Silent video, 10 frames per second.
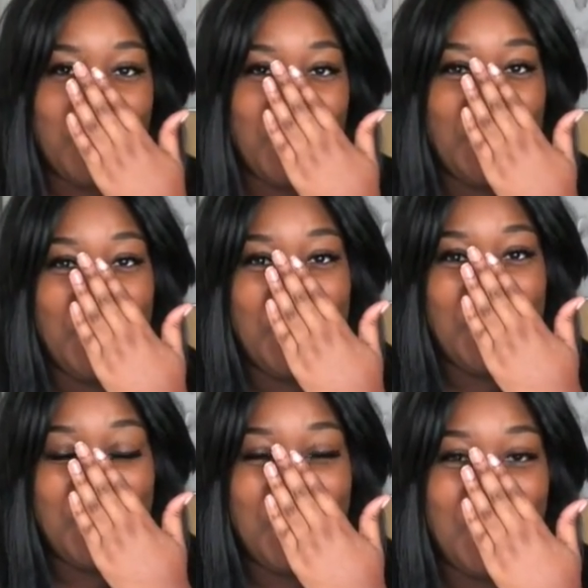
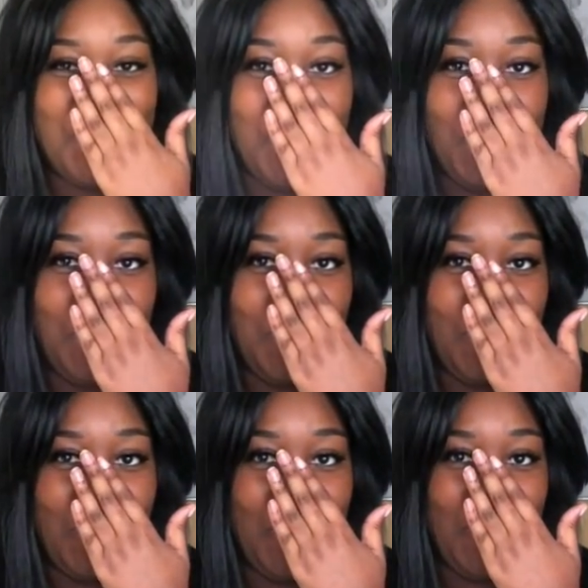
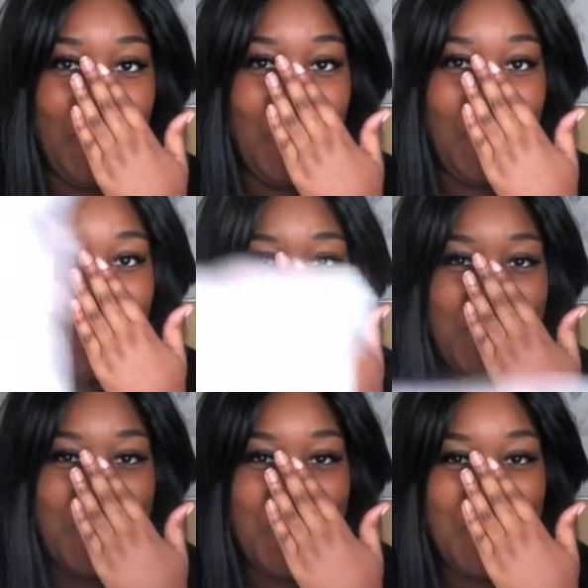
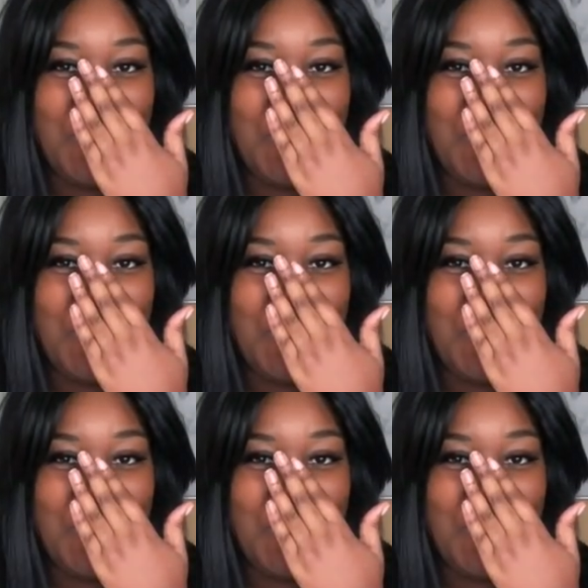[no speech]